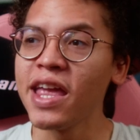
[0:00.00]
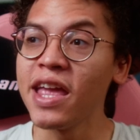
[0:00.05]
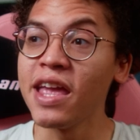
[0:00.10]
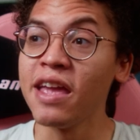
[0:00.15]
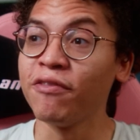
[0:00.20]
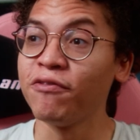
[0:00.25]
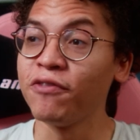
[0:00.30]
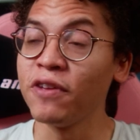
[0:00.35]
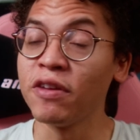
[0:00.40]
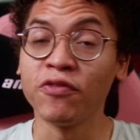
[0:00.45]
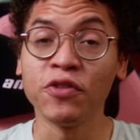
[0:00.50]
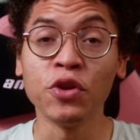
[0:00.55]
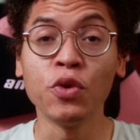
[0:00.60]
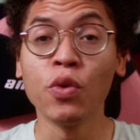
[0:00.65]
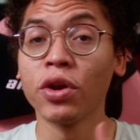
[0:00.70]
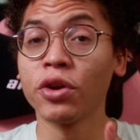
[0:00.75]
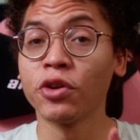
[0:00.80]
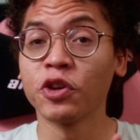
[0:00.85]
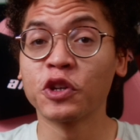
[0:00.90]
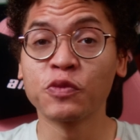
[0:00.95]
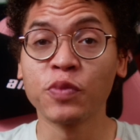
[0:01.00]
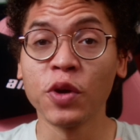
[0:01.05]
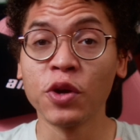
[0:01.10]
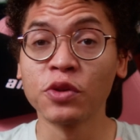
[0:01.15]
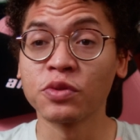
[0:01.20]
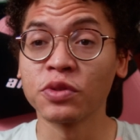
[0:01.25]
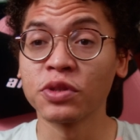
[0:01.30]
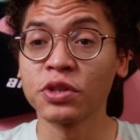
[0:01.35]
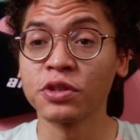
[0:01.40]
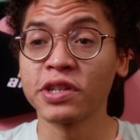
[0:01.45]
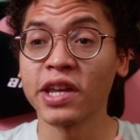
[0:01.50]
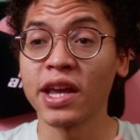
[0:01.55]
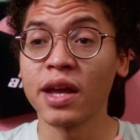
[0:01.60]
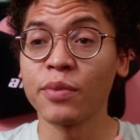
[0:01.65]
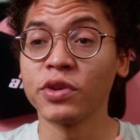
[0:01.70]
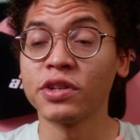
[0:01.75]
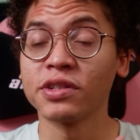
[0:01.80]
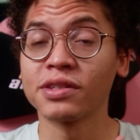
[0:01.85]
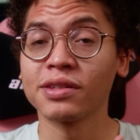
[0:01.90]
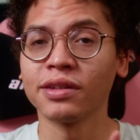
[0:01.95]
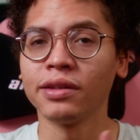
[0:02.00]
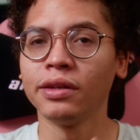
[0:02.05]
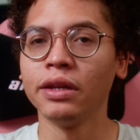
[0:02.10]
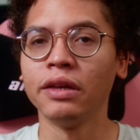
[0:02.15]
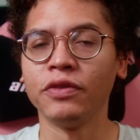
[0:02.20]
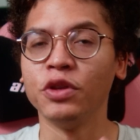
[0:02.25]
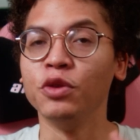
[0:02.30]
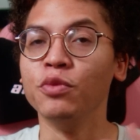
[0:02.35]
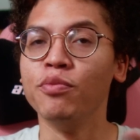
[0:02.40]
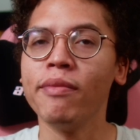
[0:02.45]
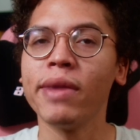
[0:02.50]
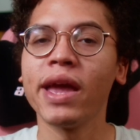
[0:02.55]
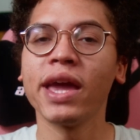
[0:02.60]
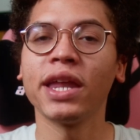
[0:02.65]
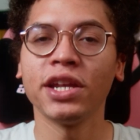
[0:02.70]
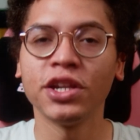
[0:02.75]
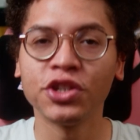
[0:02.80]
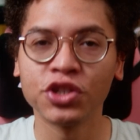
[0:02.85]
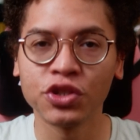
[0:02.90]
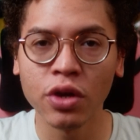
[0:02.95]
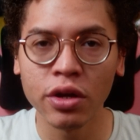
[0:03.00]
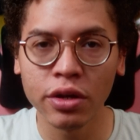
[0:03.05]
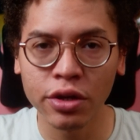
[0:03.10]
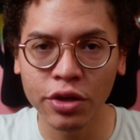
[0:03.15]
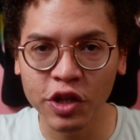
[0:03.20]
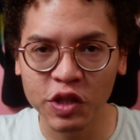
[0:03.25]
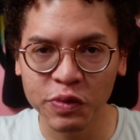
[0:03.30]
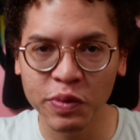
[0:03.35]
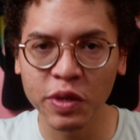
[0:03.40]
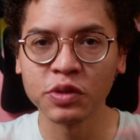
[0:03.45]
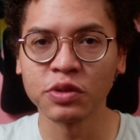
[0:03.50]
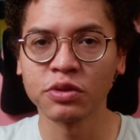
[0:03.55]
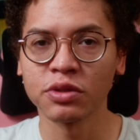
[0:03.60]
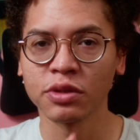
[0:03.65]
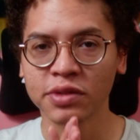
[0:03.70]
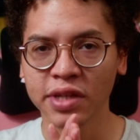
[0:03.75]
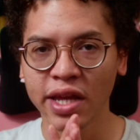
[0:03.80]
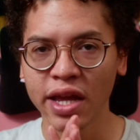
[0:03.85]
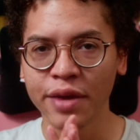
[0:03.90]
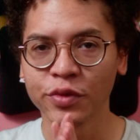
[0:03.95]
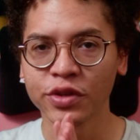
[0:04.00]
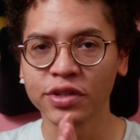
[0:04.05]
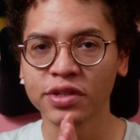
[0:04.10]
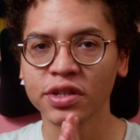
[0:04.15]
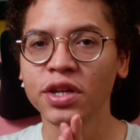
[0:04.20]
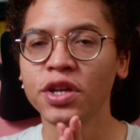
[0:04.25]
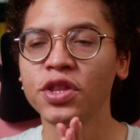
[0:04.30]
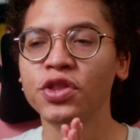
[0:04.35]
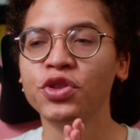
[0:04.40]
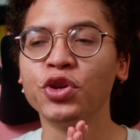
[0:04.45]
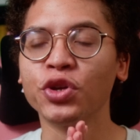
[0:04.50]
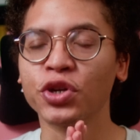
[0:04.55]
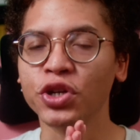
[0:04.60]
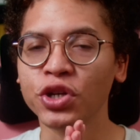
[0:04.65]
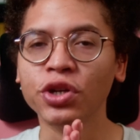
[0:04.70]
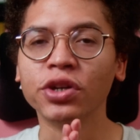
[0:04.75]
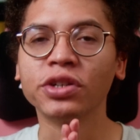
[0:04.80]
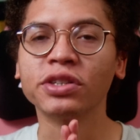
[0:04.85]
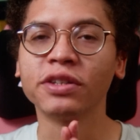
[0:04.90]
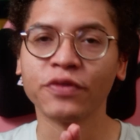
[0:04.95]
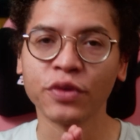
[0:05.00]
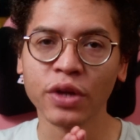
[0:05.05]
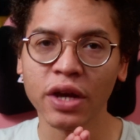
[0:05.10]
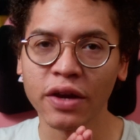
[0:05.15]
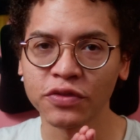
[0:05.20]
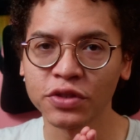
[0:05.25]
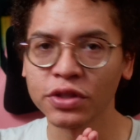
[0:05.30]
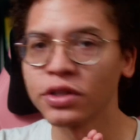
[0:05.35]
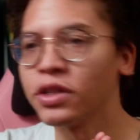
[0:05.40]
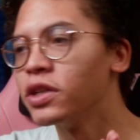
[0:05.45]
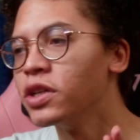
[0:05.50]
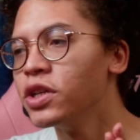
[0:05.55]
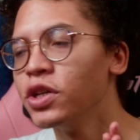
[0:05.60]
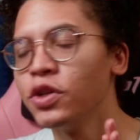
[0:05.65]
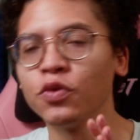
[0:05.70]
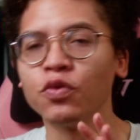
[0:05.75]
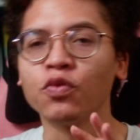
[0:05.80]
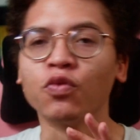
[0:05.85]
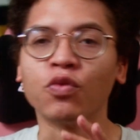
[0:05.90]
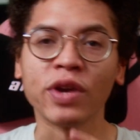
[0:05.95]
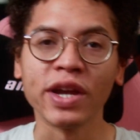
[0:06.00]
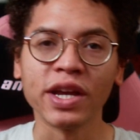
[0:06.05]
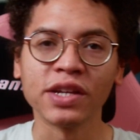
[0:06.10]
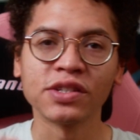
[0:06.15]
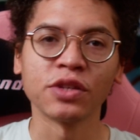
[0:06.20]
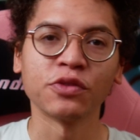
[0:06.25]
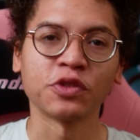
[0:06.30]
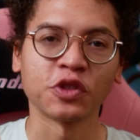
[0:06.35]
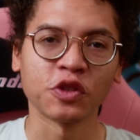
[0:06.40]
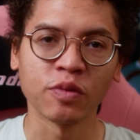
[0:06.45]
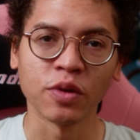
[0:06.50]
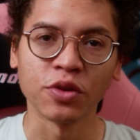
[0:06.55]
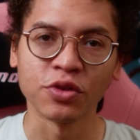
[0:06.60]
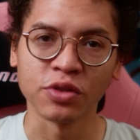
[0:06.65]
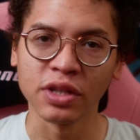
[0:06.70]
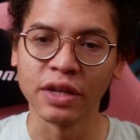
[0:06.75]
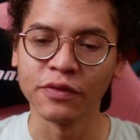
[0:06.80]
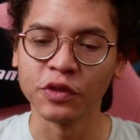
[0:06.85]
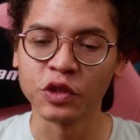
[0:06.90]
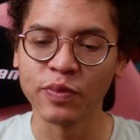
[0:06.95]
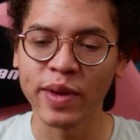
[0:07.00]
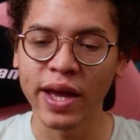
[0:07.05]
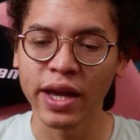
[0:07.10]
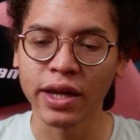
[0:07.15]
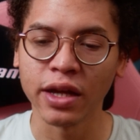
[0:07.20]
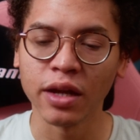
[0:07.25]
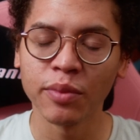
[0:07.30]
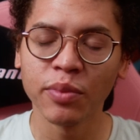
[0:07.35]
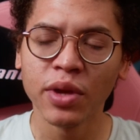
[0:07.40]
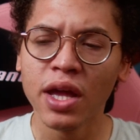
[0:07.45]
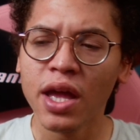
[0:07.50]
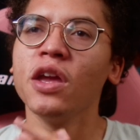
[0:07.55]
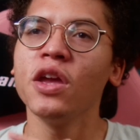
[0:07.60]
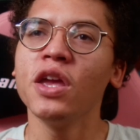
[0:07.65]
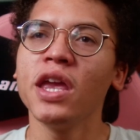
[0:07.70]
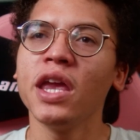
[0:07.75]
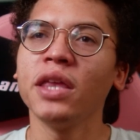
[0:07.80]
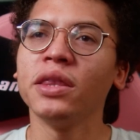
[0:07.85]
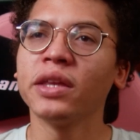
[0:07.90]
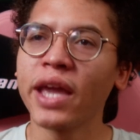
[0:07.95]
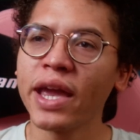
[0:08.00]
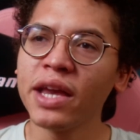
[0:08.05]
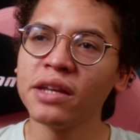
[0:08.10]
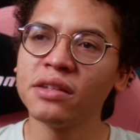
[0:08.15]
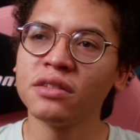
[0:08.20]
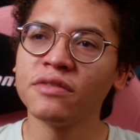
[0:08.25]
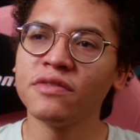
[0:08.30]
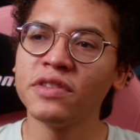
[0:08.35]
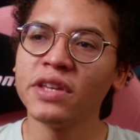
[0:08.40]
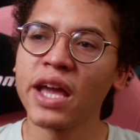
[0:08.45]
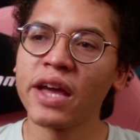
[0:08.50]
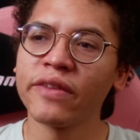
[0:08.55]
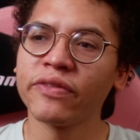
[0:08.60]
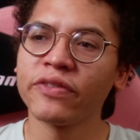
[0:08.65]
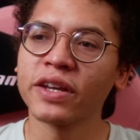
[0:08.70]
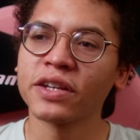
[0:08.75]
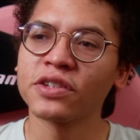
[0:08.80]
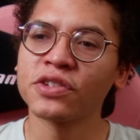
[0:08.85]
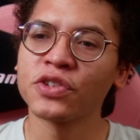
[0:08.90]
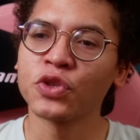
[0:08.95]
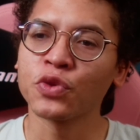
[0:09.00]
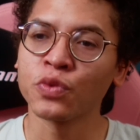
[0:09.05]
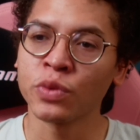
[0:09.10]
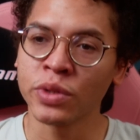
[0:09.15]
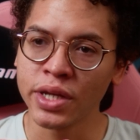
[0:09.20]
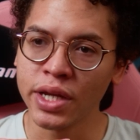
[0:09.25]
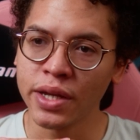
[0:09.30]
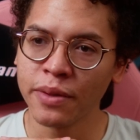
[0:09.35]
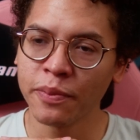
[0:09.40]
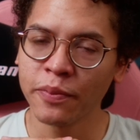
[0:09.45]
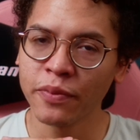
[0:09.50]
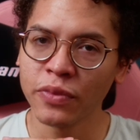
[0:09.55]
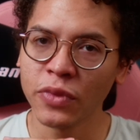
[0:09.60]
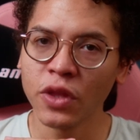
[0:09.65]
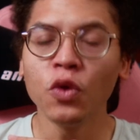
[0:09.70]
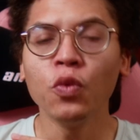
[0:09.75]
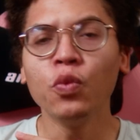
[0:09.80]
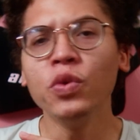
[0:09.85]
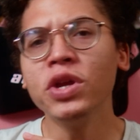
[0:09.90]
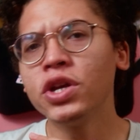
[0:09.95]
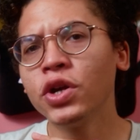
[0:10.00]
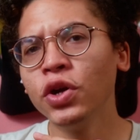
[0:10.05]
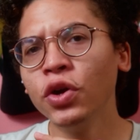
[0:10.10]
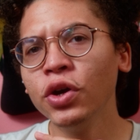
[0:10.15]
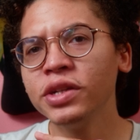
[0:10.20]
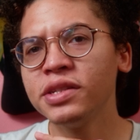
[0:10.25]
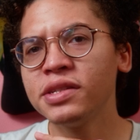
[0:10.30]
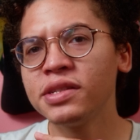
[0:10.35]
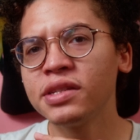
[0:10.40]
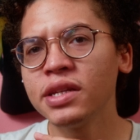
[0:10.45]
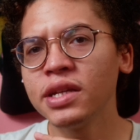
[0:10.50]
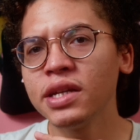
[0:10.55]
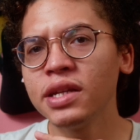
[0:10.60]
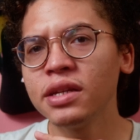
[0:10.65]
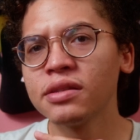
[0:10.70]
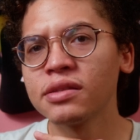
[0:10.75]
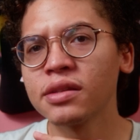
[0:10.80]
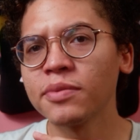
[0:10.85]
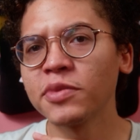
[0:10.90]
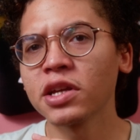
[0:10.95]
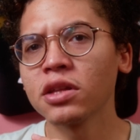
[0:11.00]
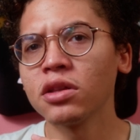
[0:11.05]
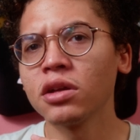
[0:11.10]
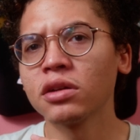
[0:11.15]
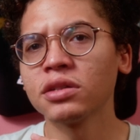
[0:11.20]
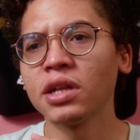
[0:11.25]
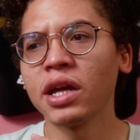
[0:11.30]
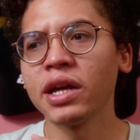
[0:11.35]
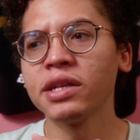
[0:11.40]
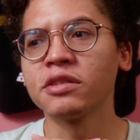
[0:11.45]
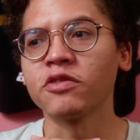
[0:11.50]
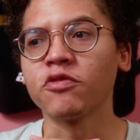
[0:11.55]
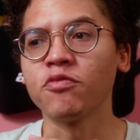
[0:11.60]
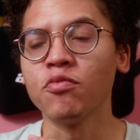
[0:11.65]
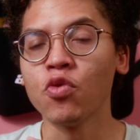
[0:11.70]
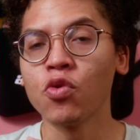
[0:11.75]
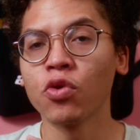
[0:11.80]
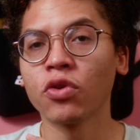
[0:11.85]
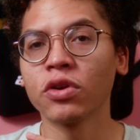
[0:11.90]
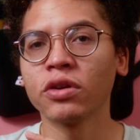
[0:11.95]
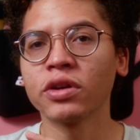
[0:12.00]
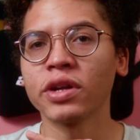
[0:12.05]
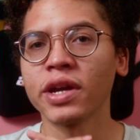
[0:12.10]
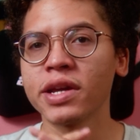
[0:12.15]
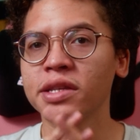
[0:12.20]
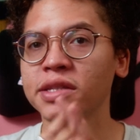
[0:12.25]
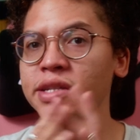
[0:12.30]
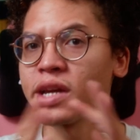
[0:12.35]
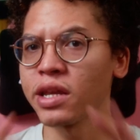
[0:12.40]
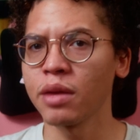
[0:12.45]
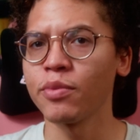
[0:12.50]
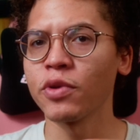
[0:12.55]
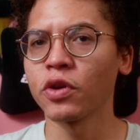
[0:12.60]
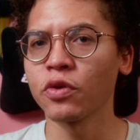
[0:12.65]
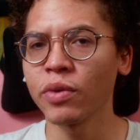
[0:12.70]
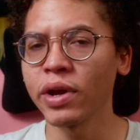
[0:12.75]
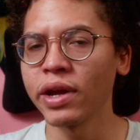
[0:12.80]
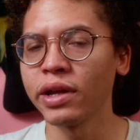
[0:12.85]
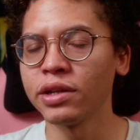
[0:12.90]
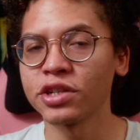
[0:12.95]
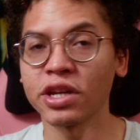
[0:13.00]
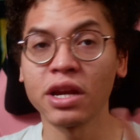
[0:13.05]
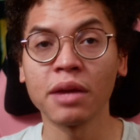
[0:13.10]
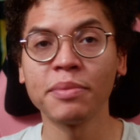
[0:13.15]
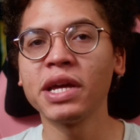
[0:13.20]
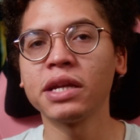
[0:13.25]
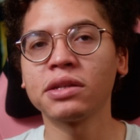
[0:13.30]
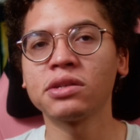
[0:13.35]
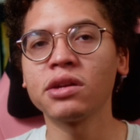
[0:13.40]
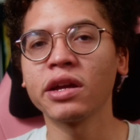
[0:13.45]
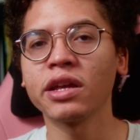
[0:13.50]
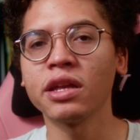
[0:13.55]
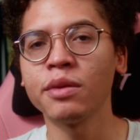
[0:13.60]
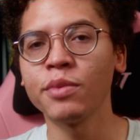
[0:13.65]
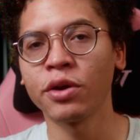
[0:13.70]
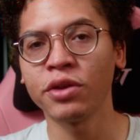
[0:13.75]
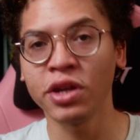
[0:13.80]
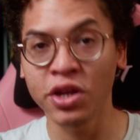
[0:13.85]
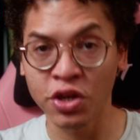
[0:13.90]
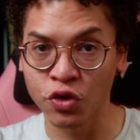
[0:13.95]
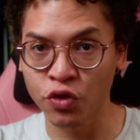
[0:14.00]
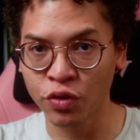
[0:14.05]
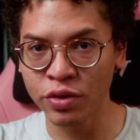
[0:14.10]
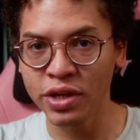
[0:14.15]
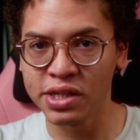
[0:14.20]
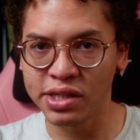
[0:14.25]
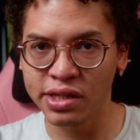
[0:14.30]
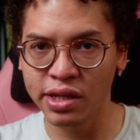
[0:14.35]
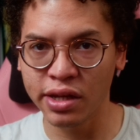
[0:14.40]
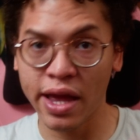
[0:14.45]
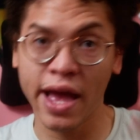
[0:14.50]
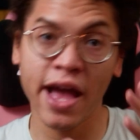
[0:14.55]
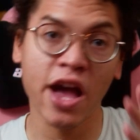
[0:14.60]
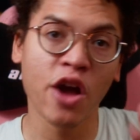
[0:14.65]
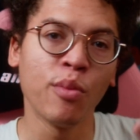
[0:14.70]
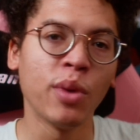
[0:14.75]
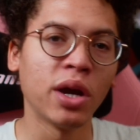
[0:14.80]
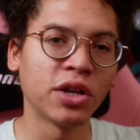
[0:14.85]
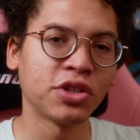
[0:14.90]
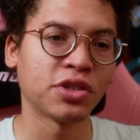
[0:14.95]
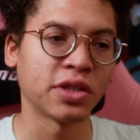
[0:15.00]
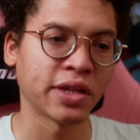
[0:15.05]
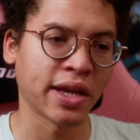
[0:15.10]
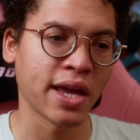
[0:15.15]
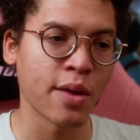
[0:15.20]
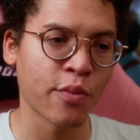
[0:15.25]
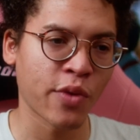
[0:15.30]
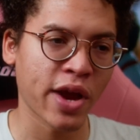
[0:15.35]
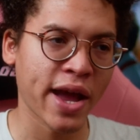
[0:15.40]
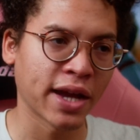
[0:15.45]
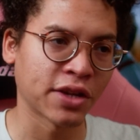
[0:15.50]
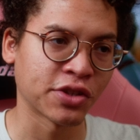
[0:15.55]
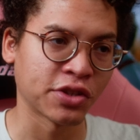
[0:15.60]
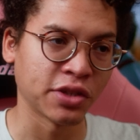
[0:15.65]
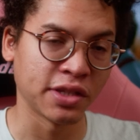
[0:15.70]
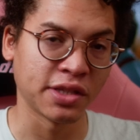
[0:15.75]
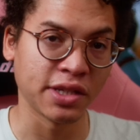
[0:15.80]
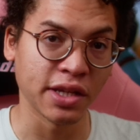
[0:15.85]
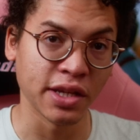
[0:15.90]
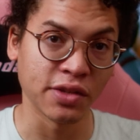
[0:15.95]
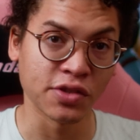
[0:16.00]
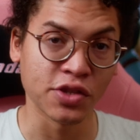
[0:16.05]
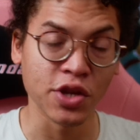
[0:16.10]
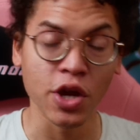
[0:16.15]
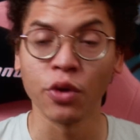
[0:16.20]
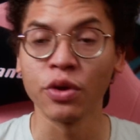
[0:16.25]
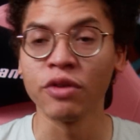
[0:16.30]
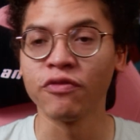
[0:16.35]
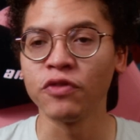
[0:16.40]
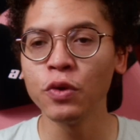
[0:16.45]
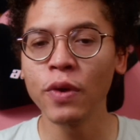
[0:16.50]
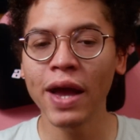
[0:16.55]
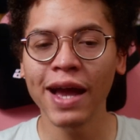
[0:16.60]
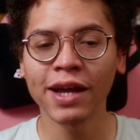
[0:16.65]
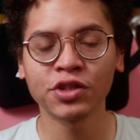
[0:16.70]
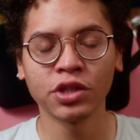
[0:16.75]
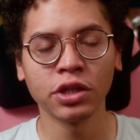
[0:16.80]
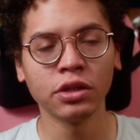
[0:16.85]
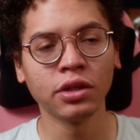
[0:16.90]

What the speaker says: If you underexpose with those cameras, if you manage to underexpose with those cameras, you're cooked if you have to raise those exposure levels back up. In the case of the FX3, we could see something along the lines of more dynamic range. And I'm not talking about increasing how much the camera actually sees. No, if you actually